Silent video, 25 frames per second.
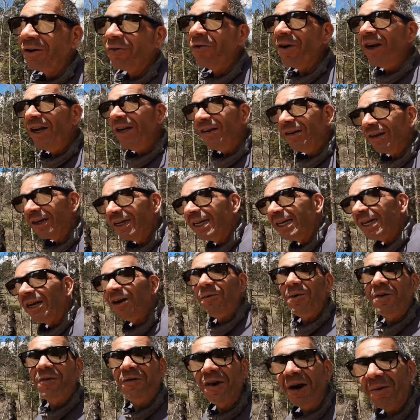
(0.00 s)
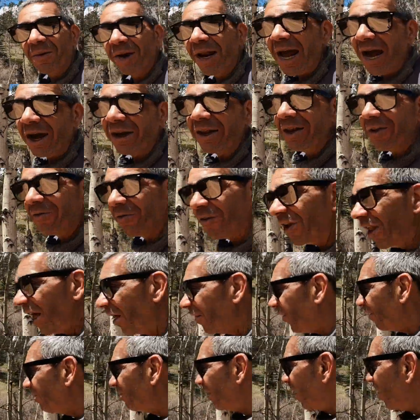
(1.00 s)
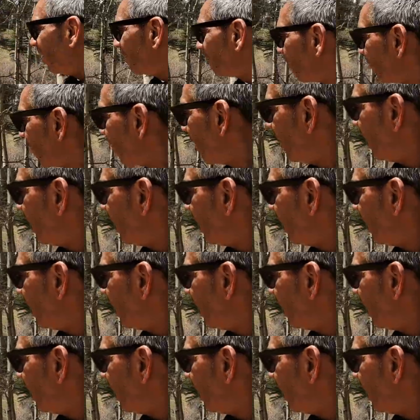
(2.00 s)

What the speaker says: Reenie's gonna kill me for coming out here for nothing, but